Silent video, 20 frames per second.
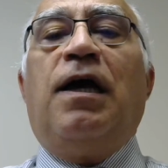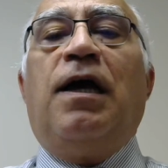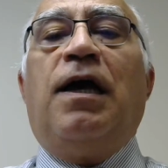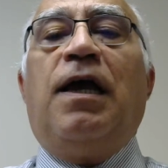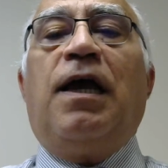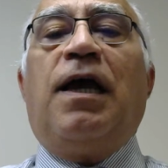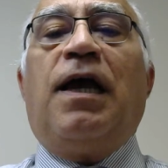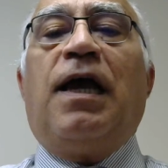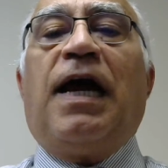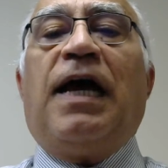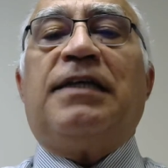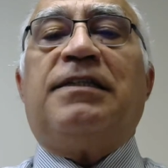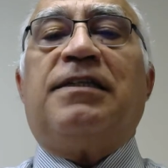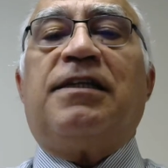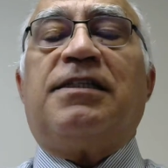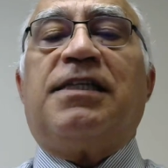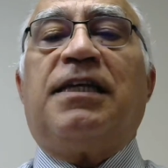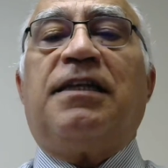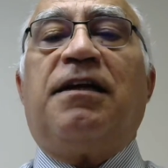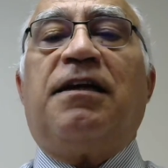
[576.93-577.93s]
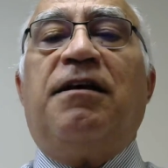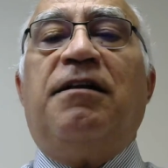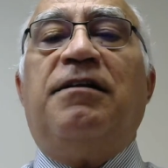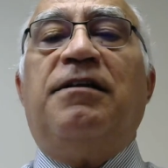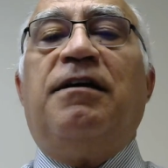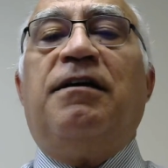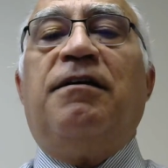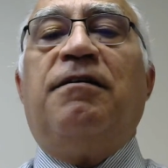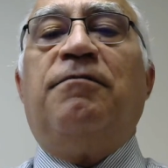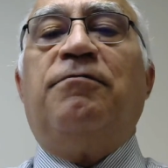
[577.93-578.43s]
As I said
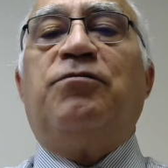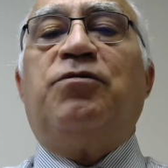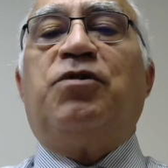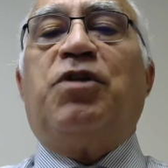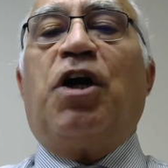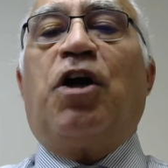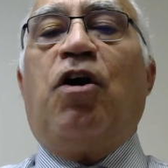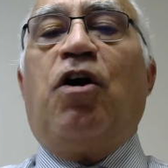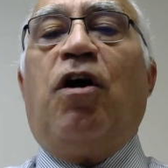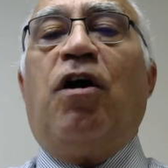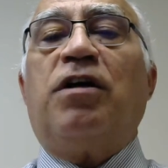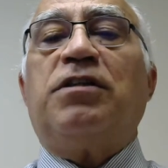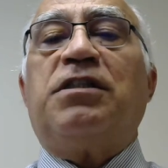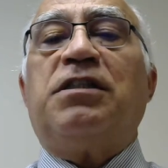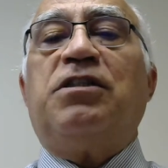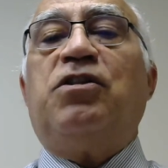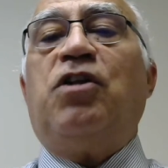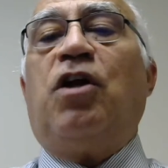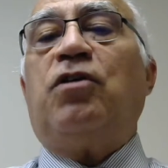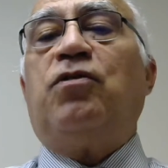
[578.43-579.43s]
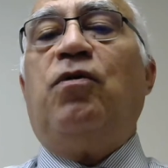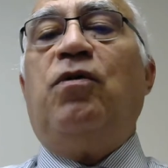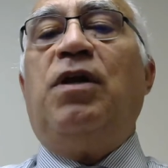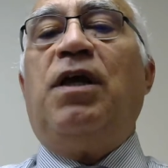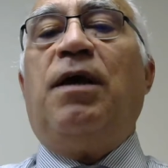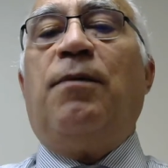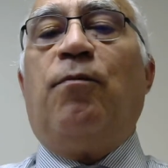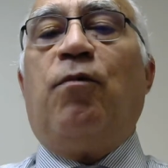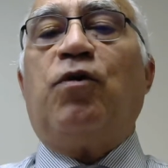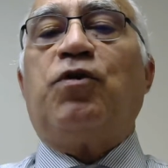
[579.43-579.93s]
earlier, the cost is not only
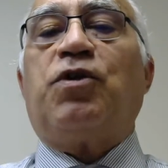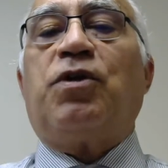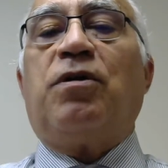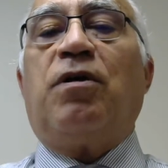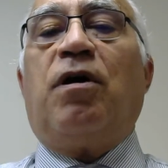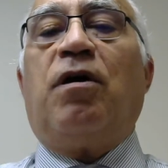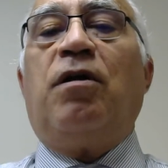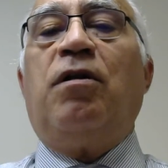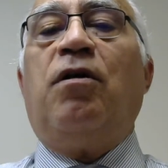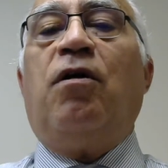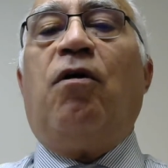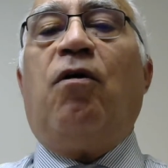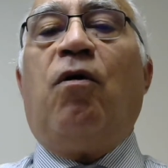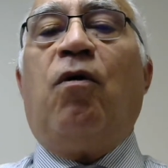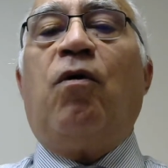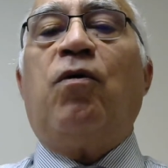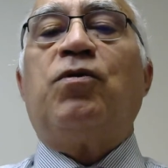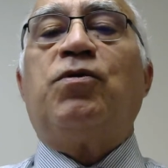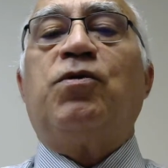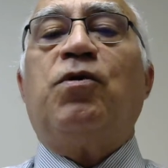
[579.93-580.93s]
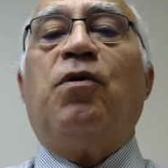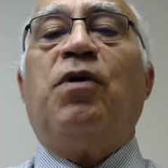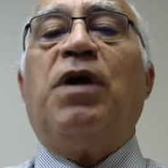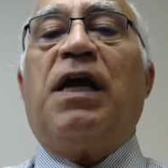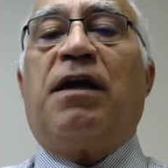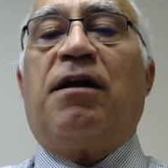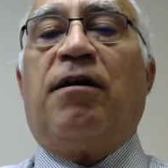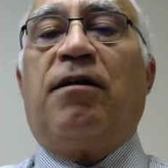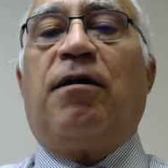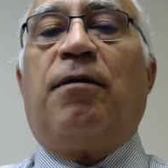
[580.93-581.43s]
emotional, also
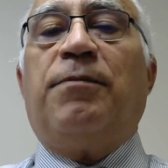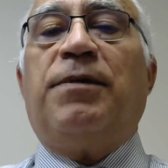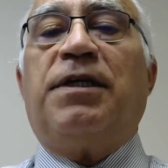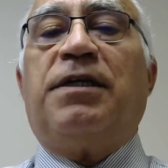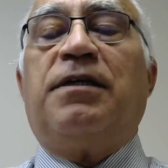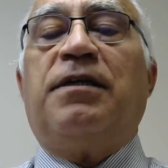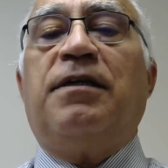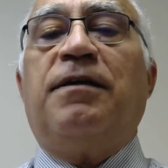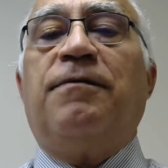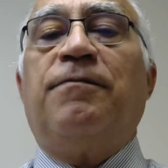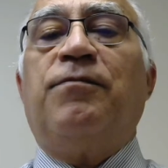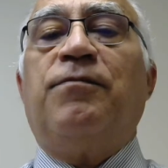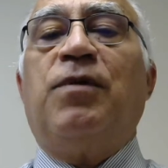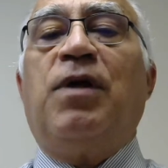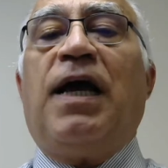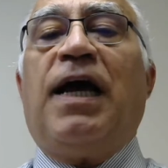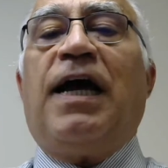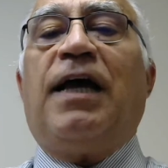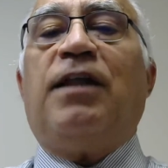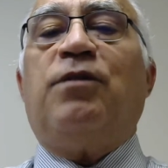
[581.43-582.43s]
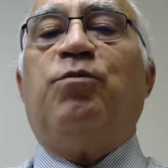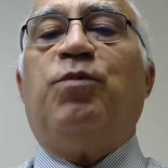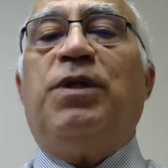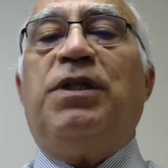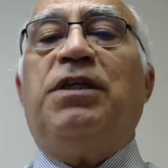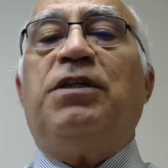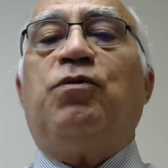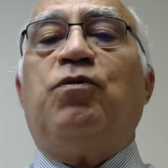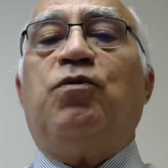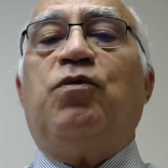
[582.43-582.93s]
economic, and we
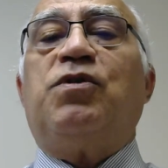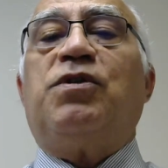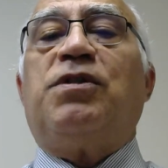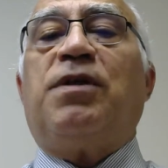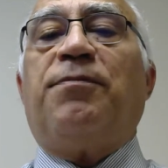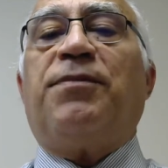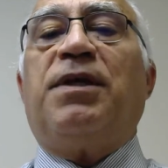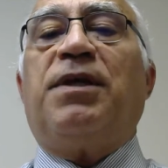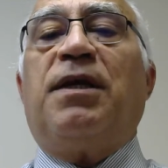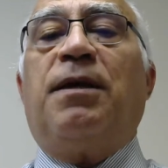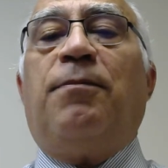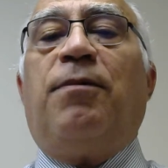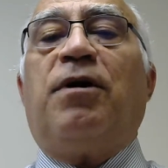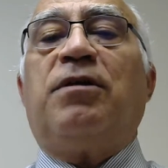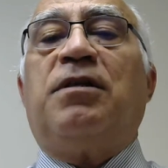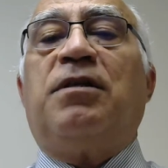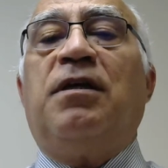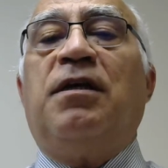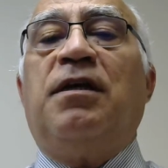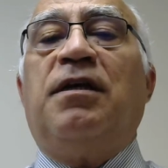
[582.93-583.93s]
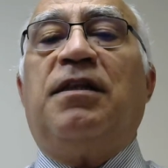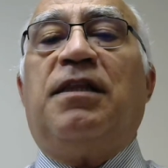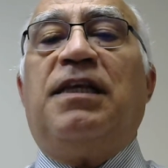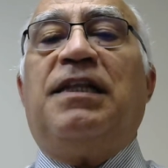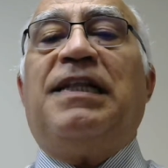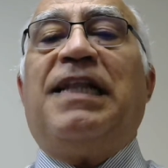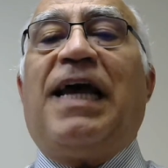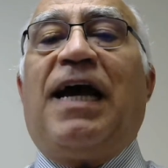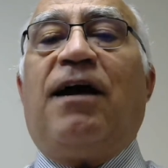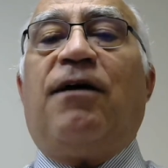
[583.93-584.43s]
need to do something about it
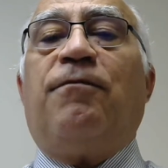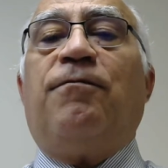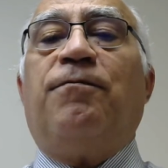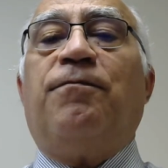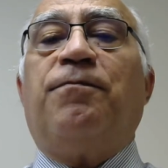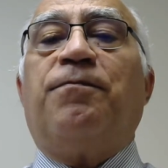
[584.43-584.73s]
now.